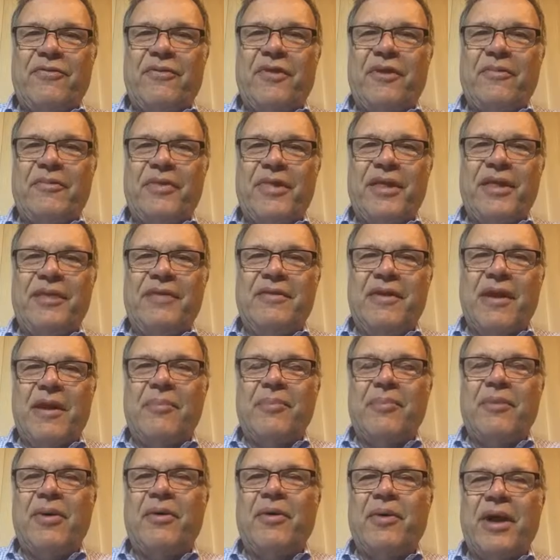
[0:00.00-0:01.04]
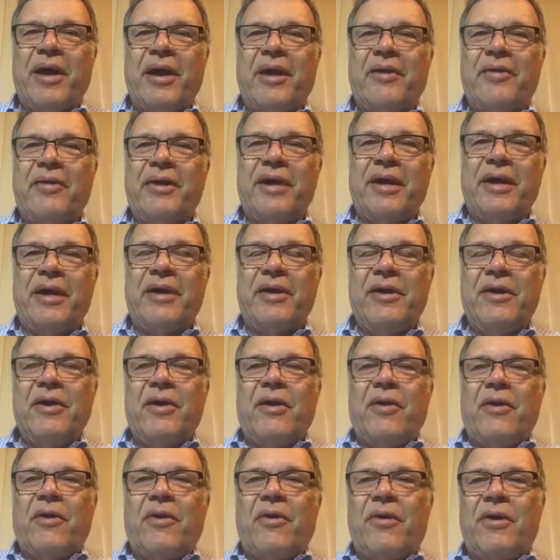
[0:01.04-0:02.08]
from the Dumbo area
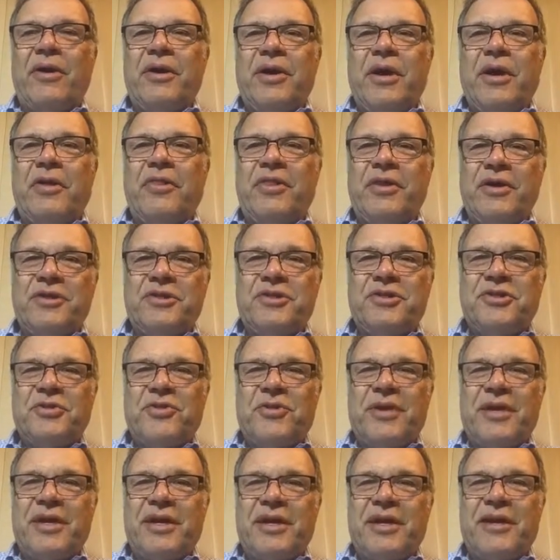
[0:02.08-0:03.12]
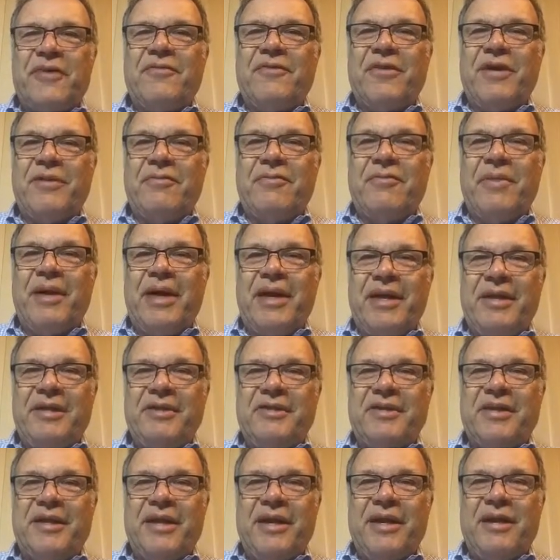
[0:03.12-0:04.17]
are nothing short of
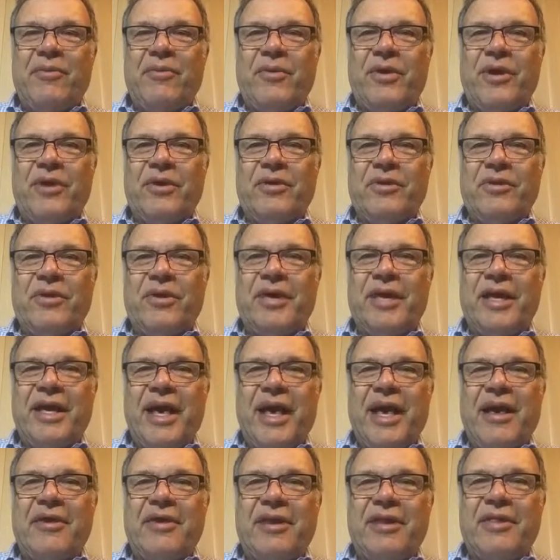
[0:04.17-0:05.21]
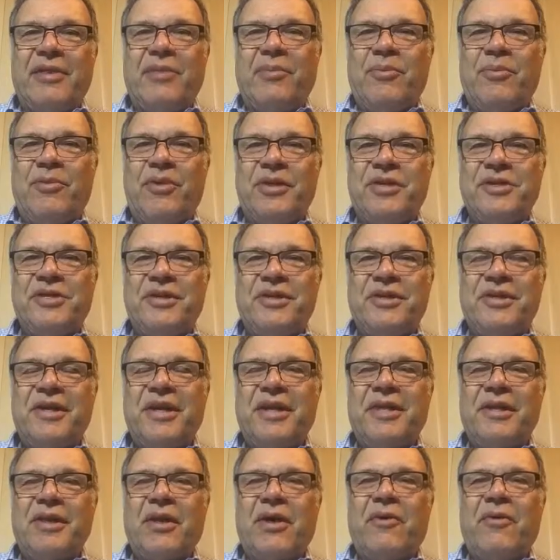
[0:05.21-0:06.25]
amazing, where you're looking out at the bridges
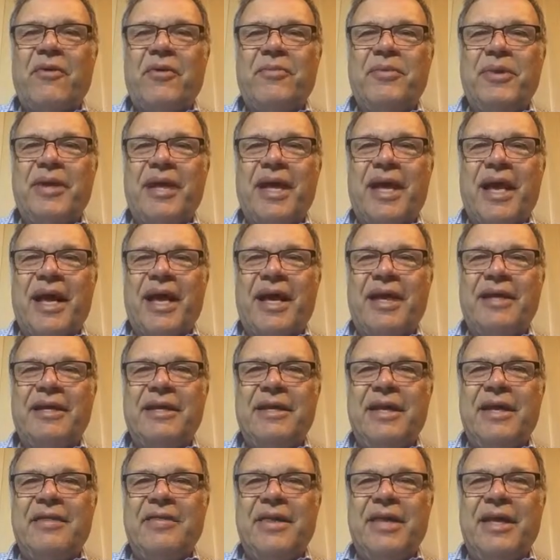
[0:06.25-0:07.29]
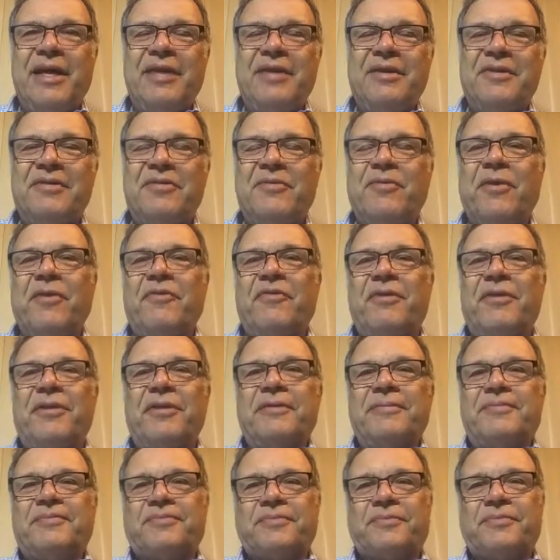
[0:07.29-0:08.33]
and lower Manhattan and the East
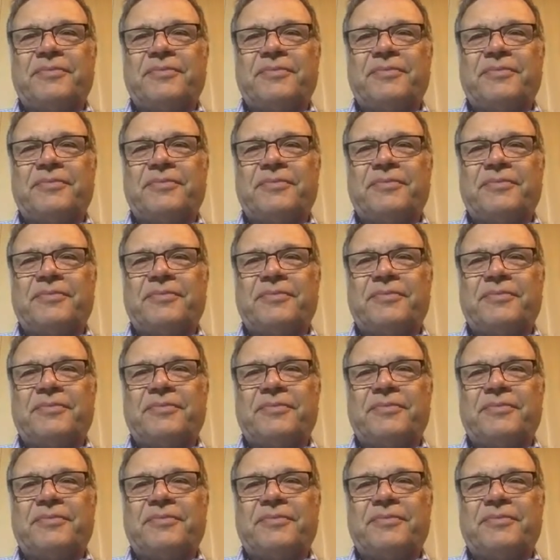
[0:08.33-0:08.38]
River,